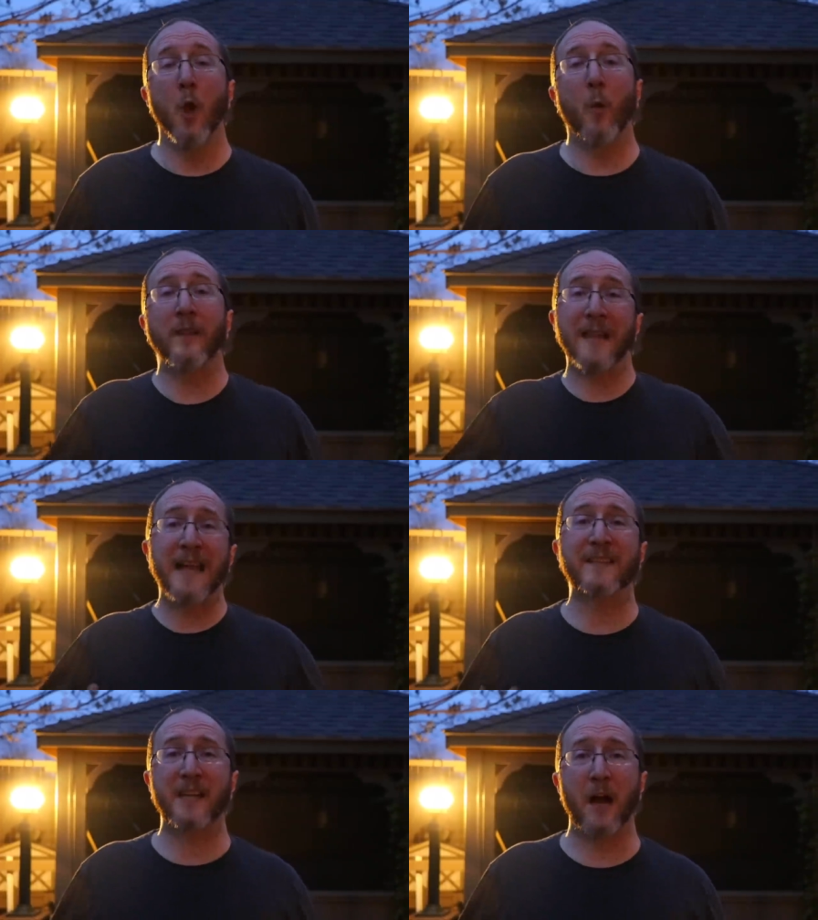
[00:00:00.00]
One
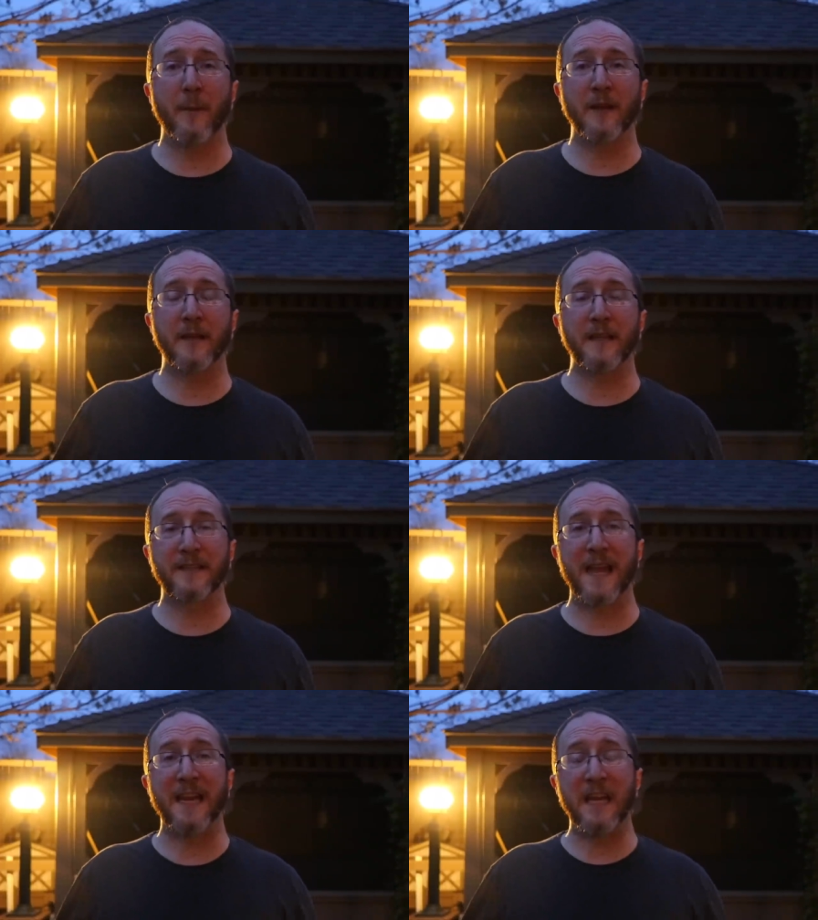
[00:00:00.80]
last comment
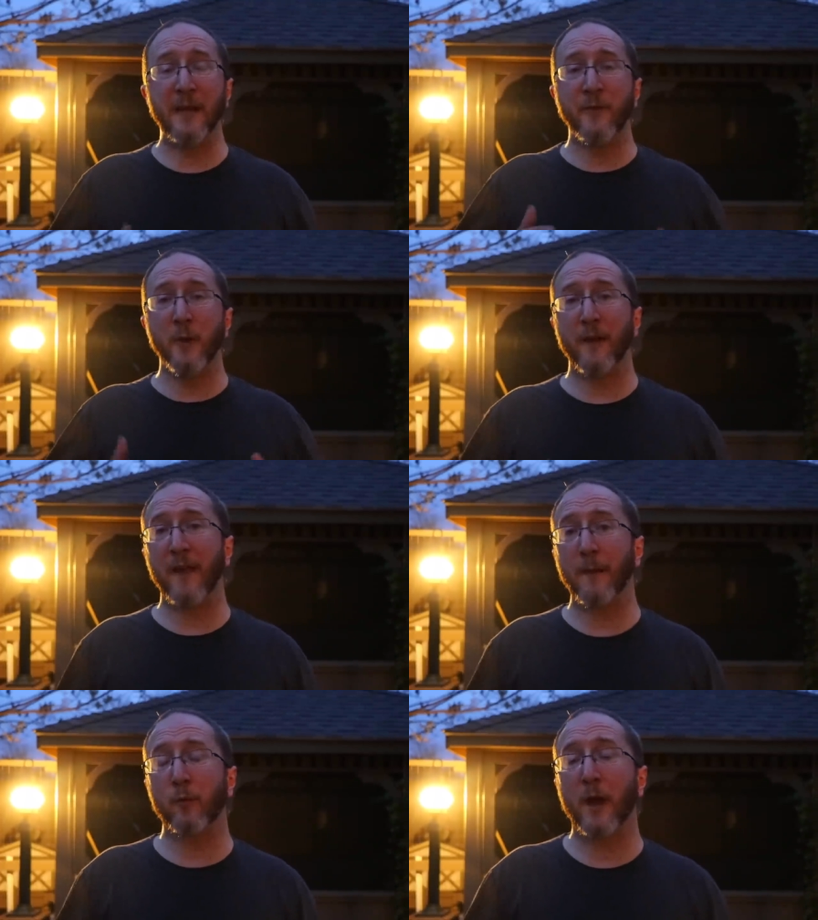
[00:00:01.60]
is that if you have
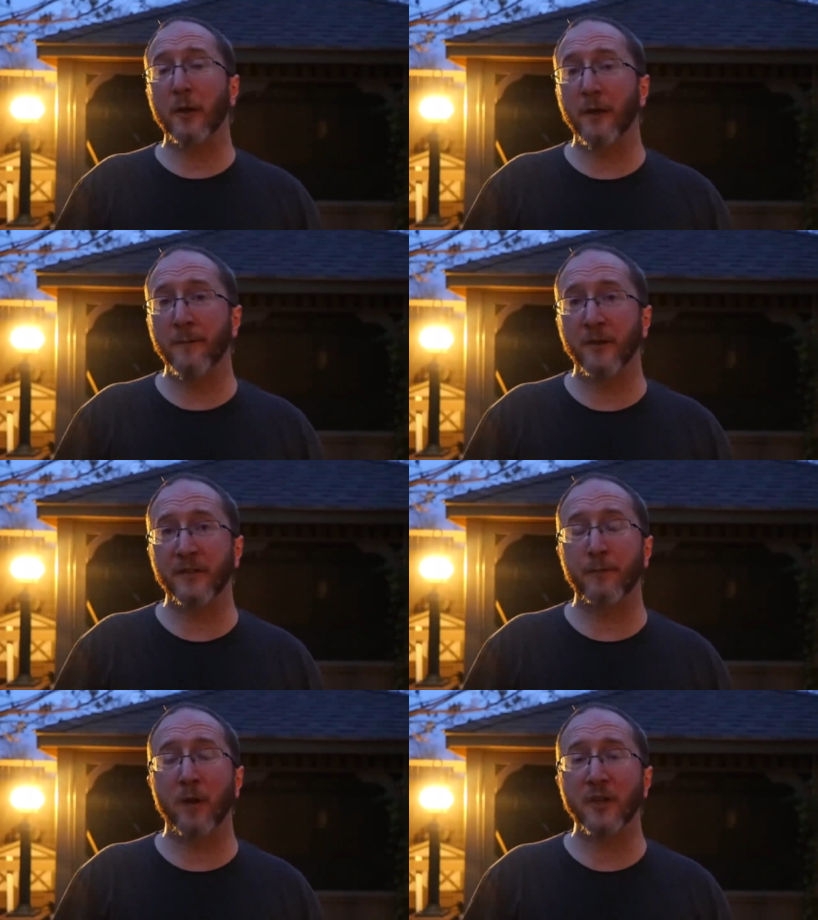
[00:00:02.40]
had prior
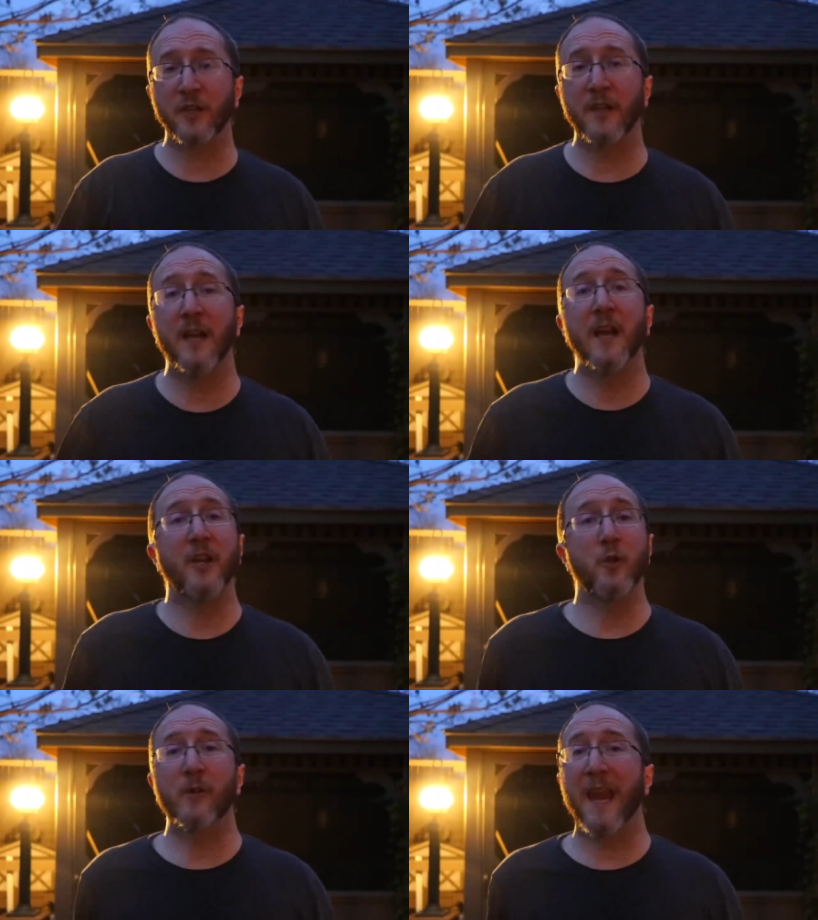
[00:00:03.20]
immunosuppression,
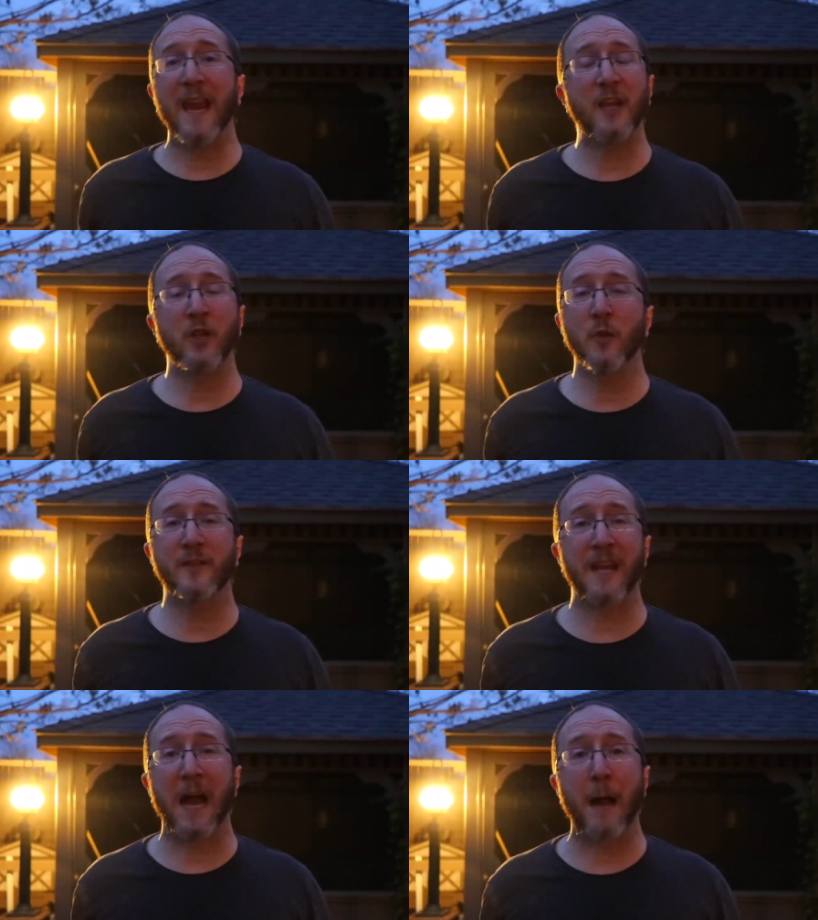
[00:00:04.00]
you can't
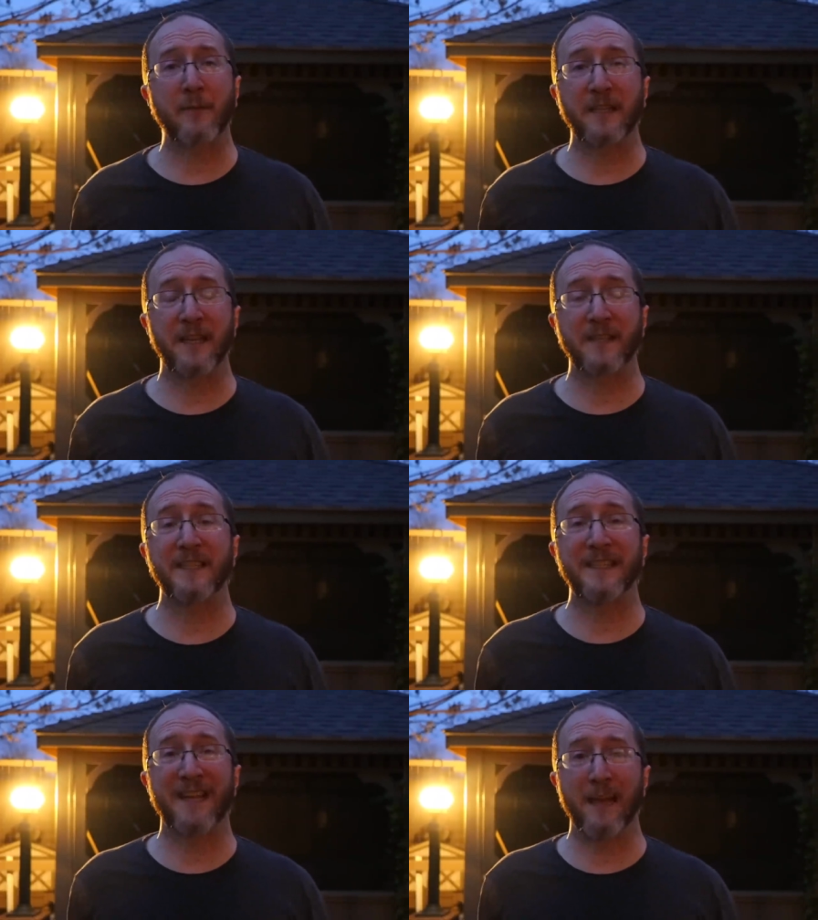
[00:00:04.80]
use that optic
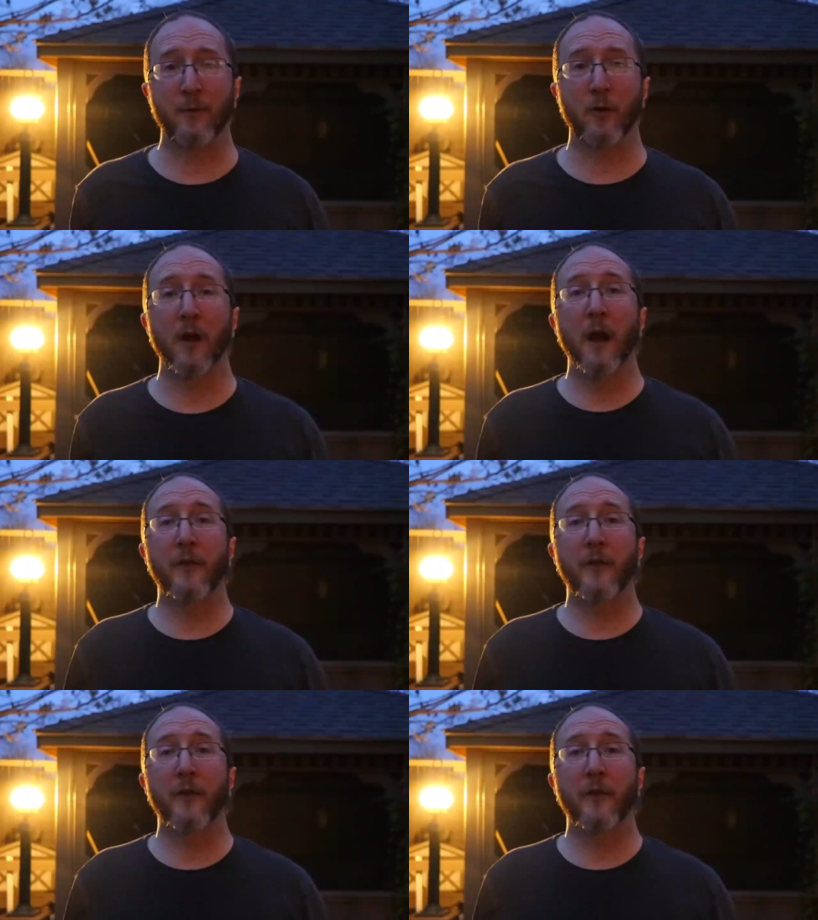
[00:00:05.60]
density table.